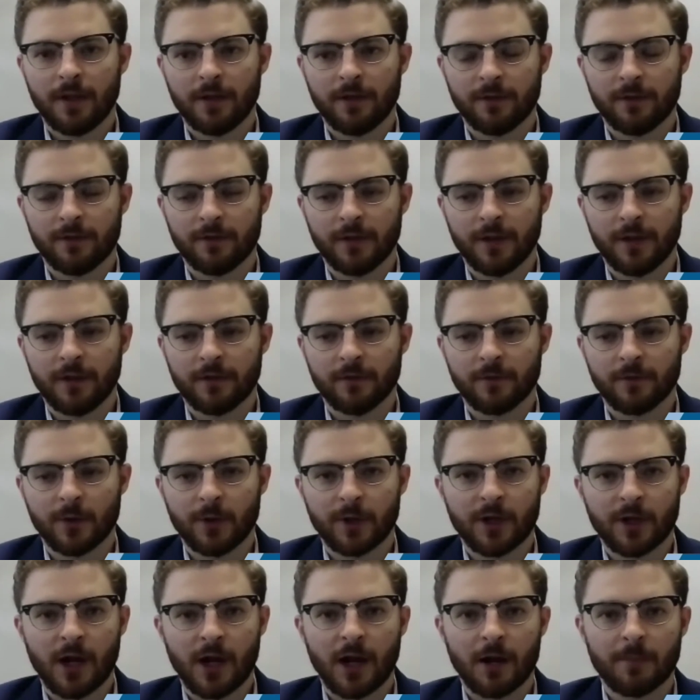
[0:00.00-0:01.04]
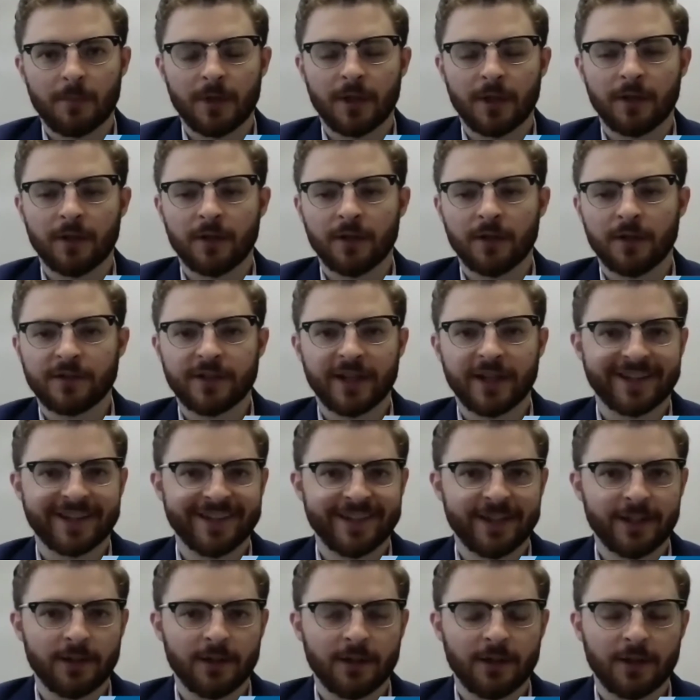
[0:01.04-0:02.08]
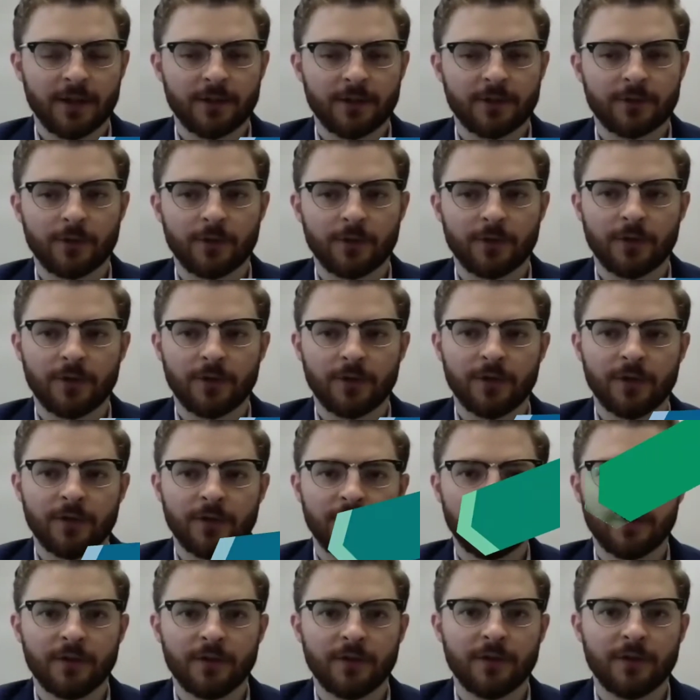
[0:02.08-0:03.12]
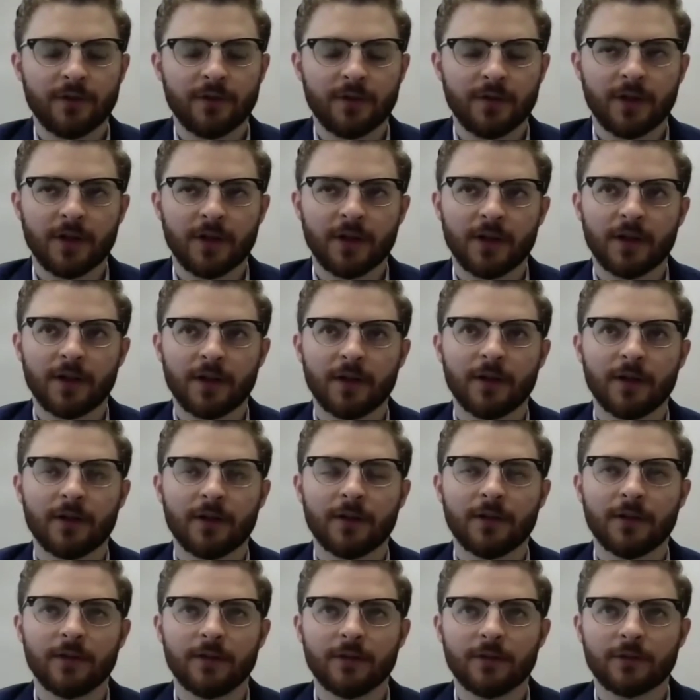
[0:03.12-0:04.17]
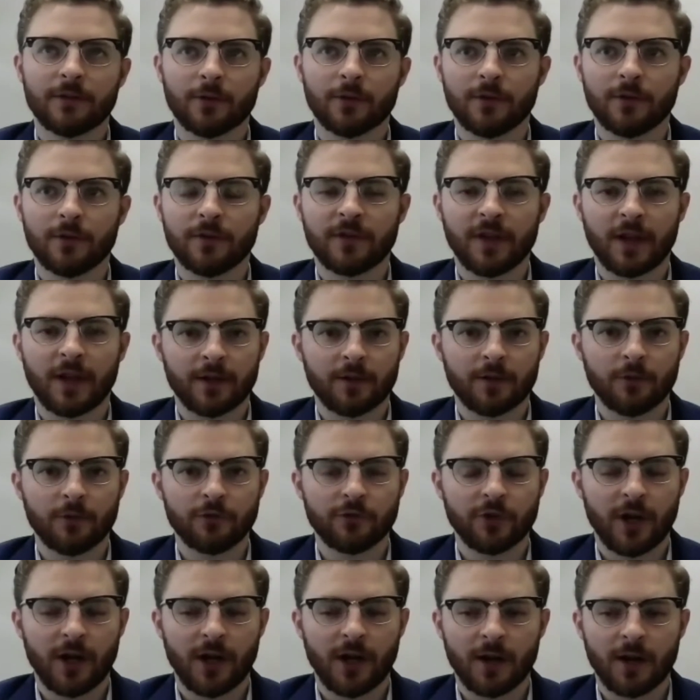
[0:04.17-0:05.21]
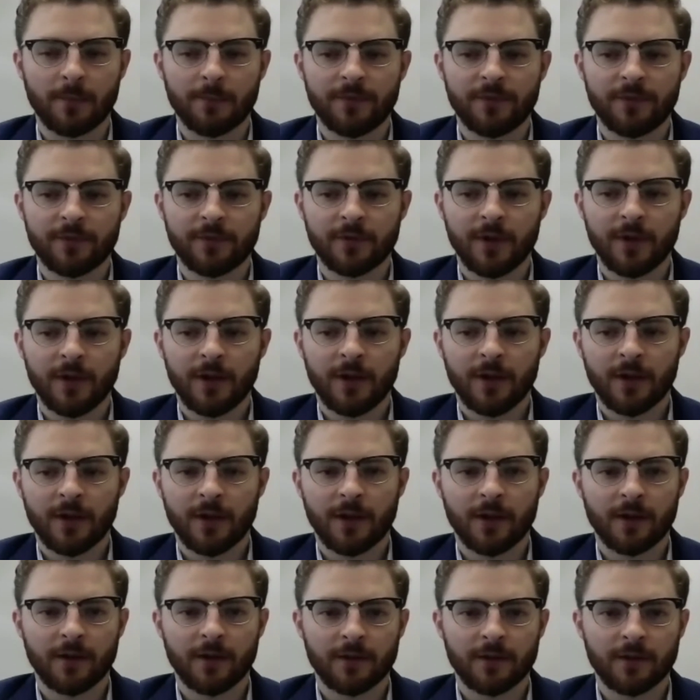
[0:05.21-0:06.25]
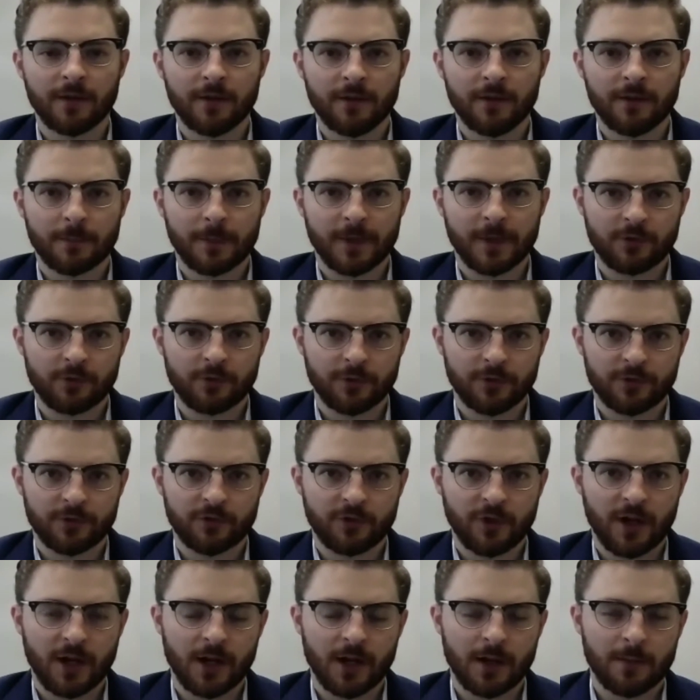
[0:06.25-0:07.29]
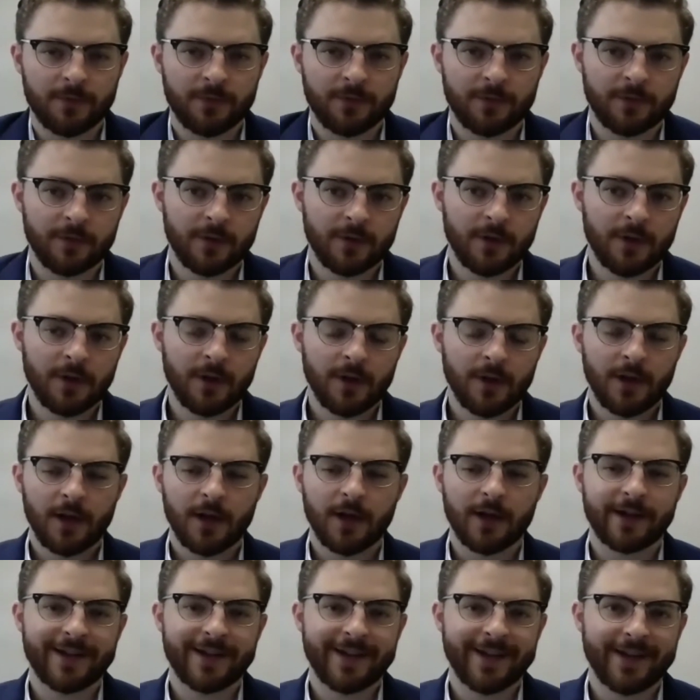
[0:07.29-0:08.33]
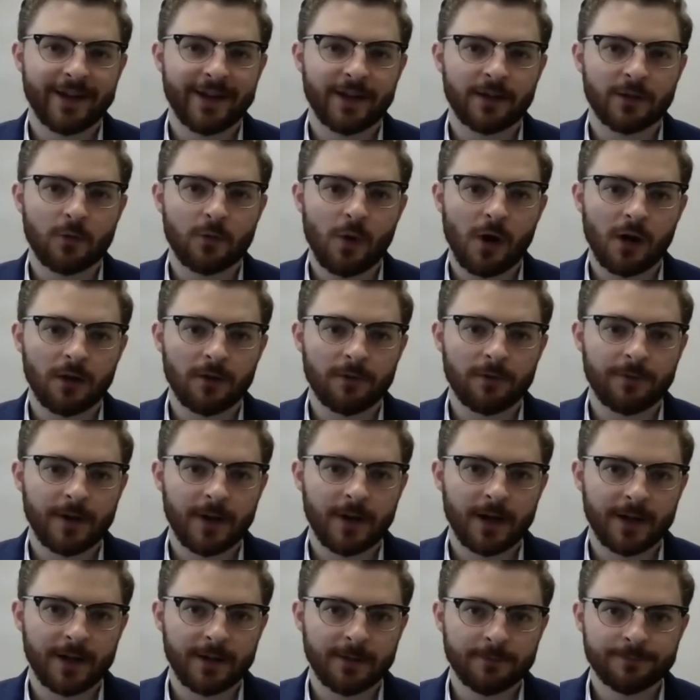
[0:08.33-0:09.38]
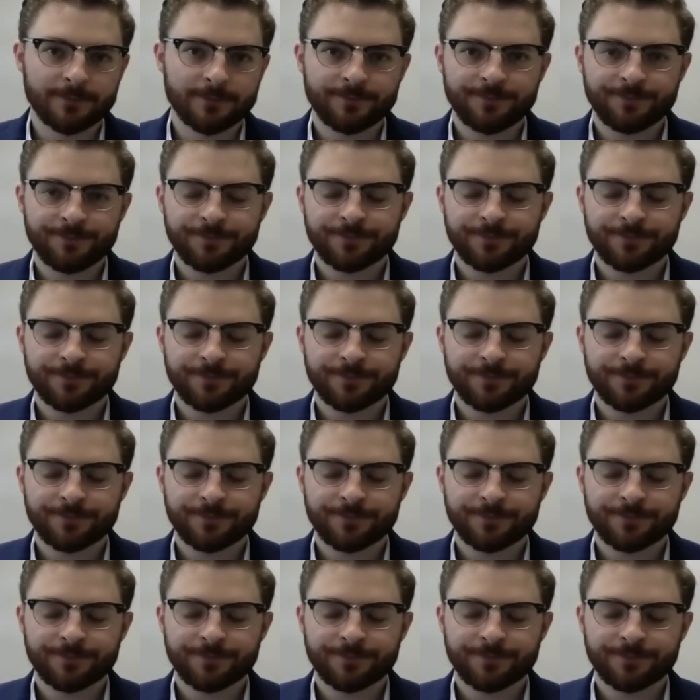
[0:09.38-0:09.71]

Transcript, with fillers: is, is a very common technique, uh, certain, uh, certain technical jobs, uh, specialist jobs uh, can qualify.